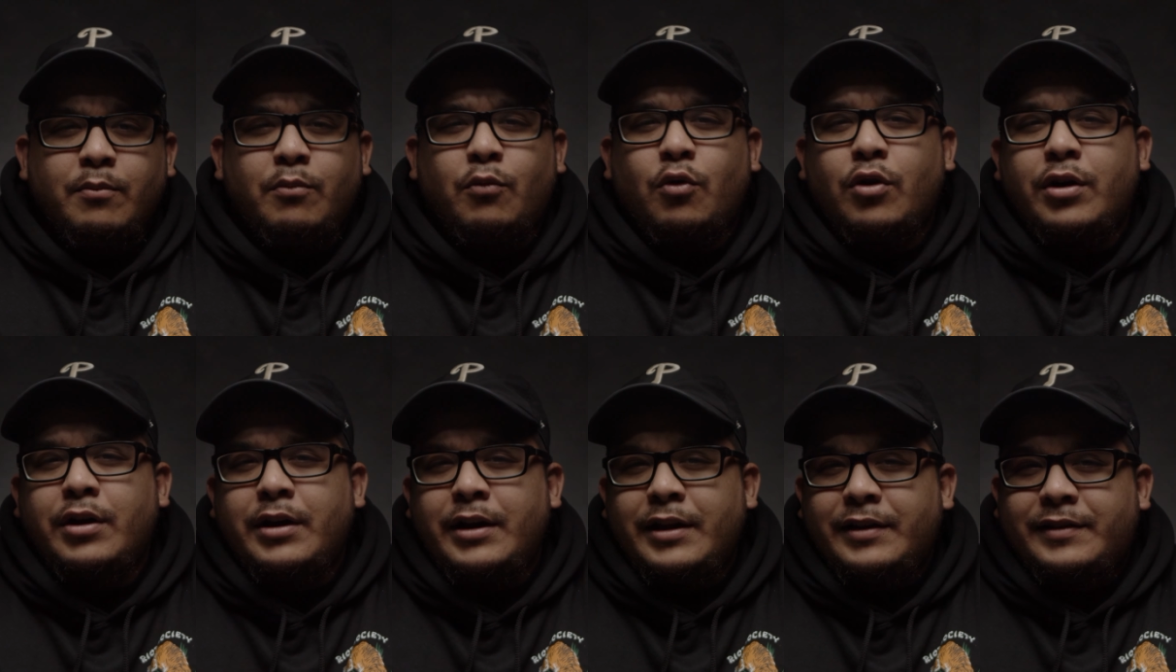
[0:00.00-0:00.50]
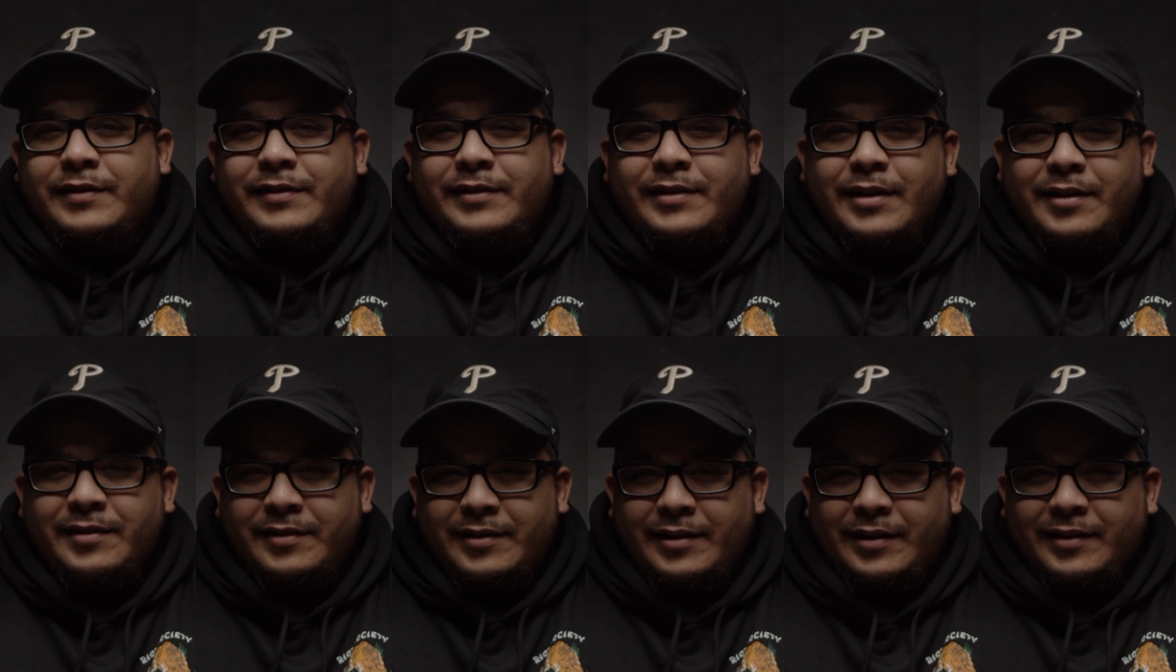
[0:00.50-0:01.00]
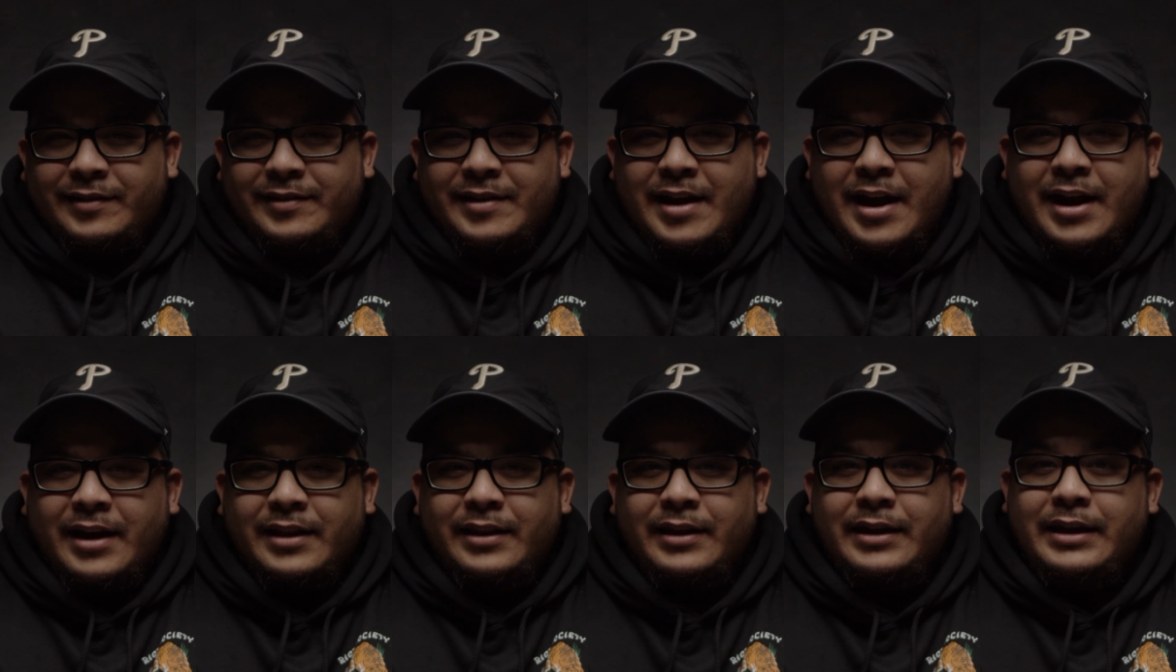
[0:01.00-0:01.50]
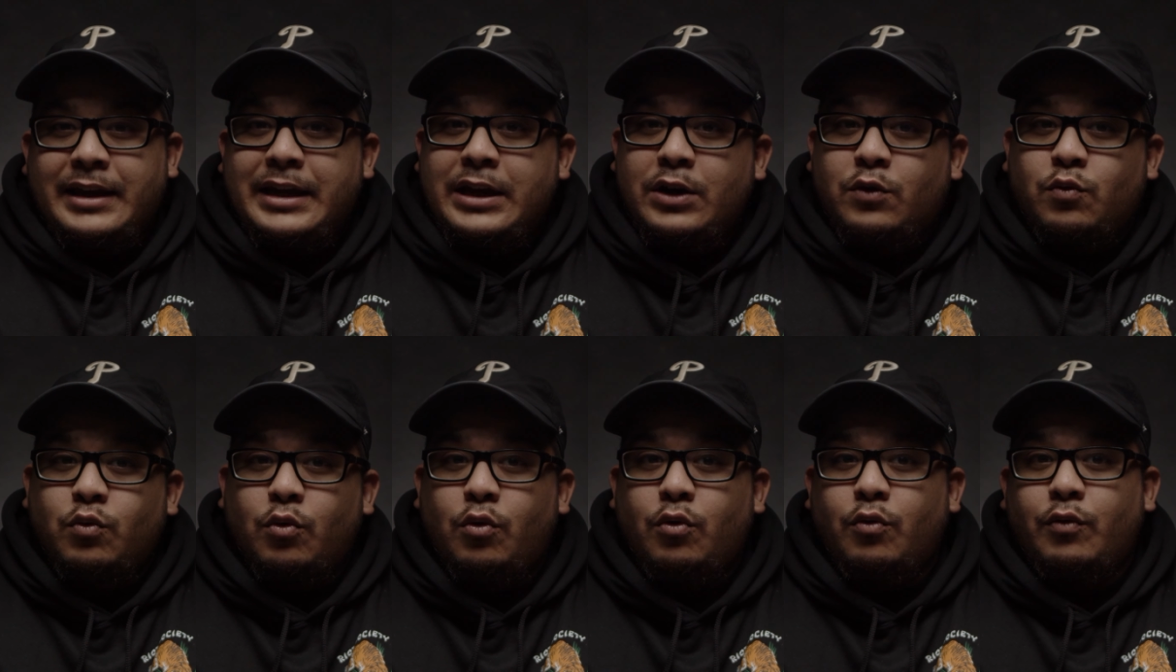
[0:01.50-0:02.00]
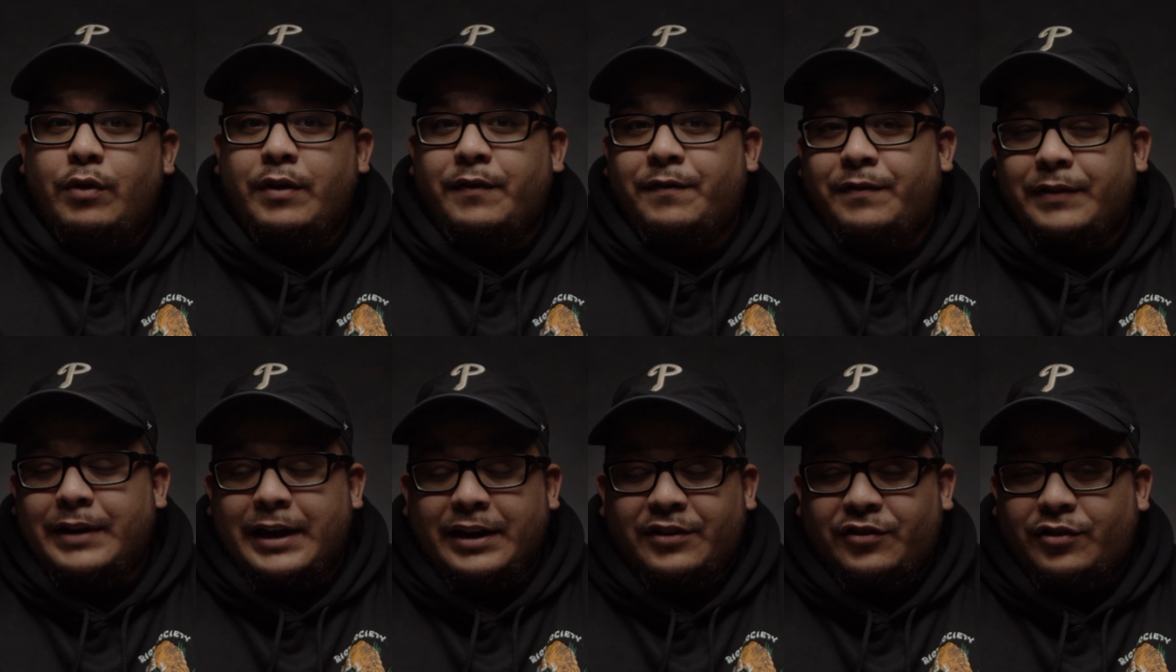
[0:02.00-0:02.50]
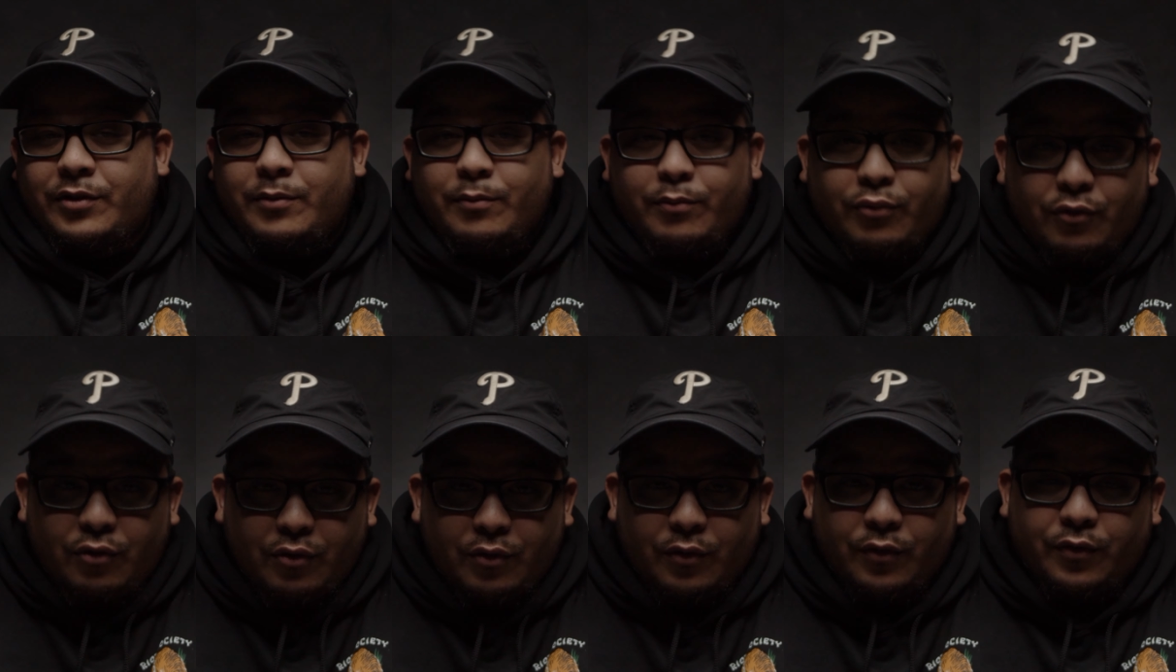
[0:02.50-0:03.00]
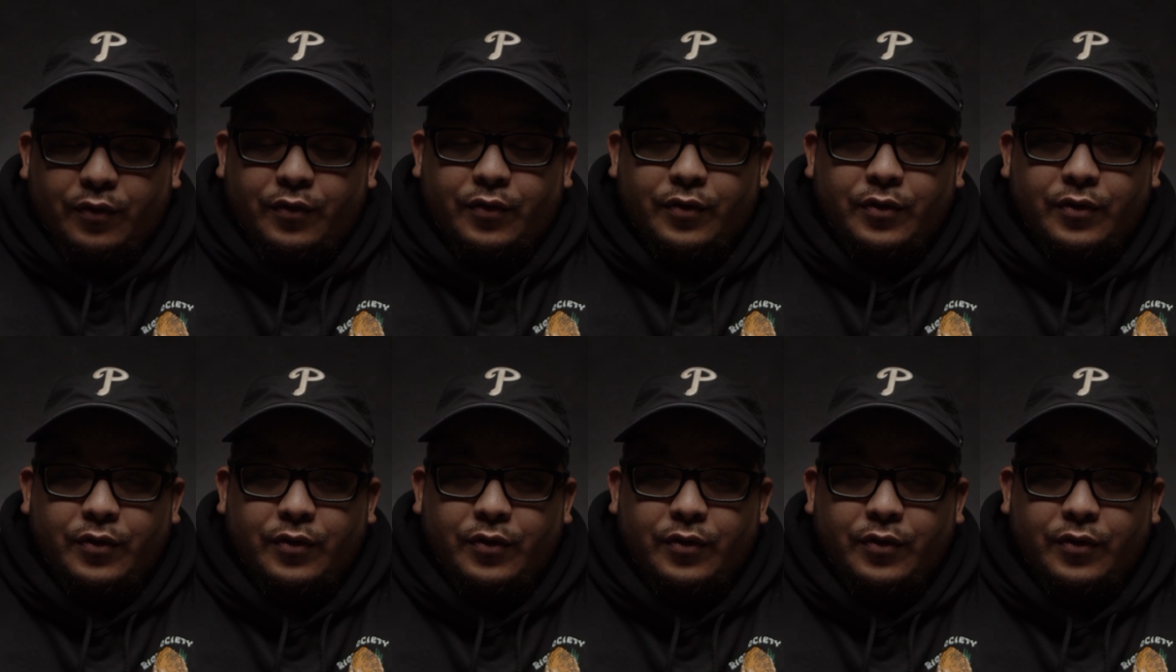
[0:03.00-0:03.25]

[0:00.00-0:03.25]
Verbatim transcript: More nits doesn't exactly equal reflection proof.